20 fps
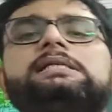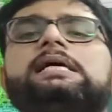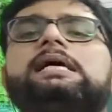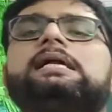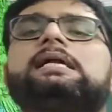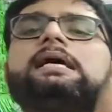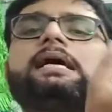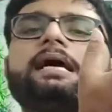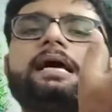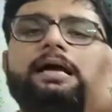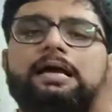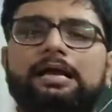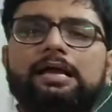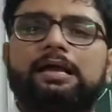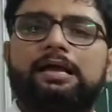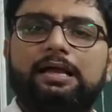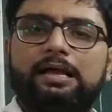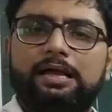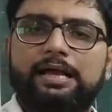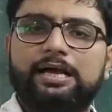had
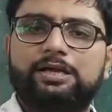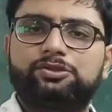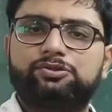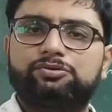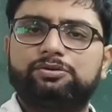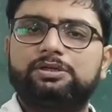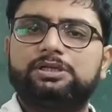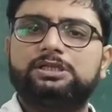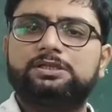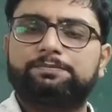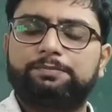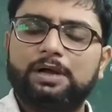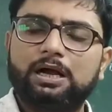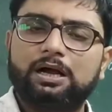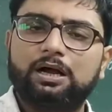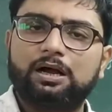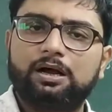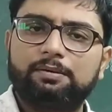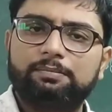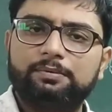actually
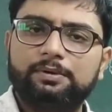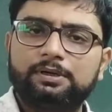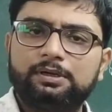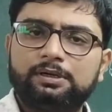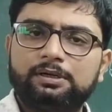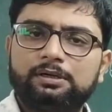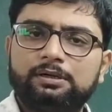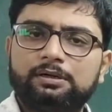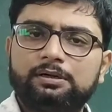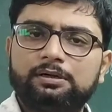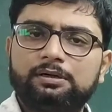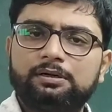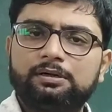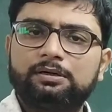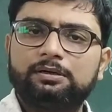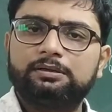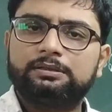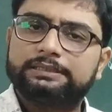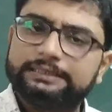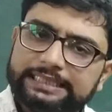sprung up,
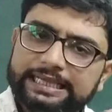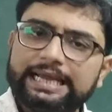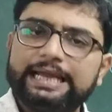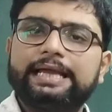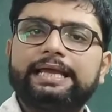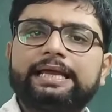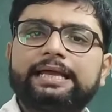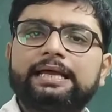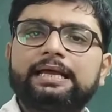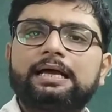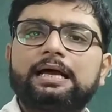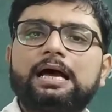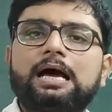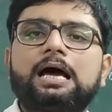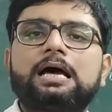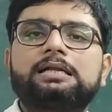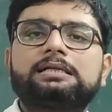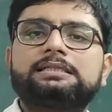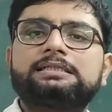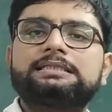they
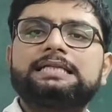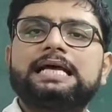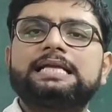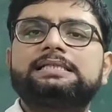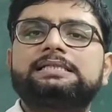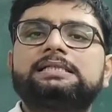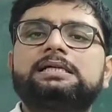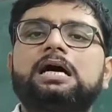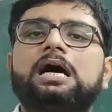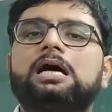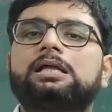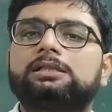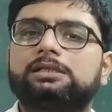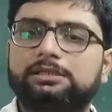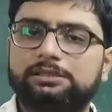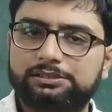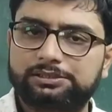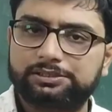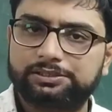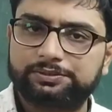are snatching
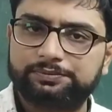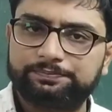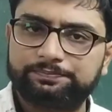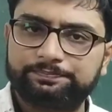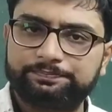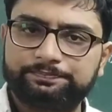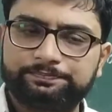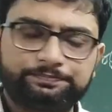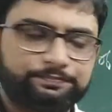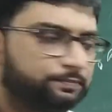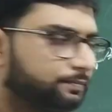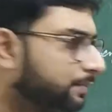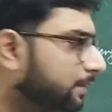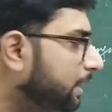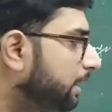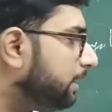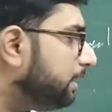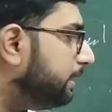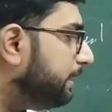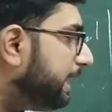others.
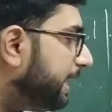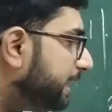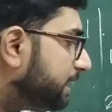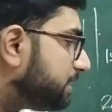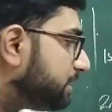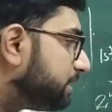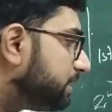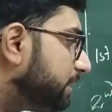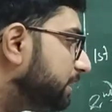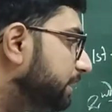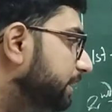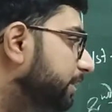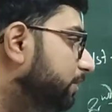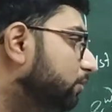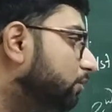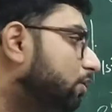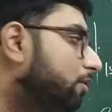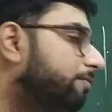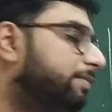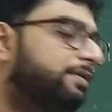Next,
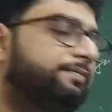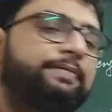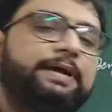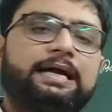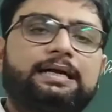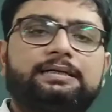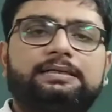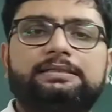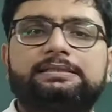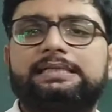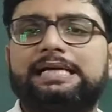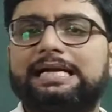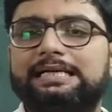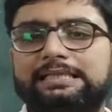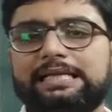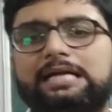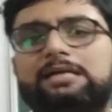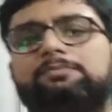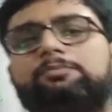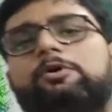economic factors. At
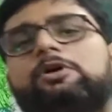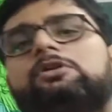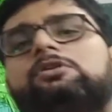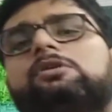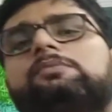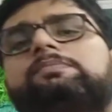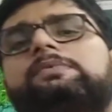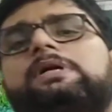that point of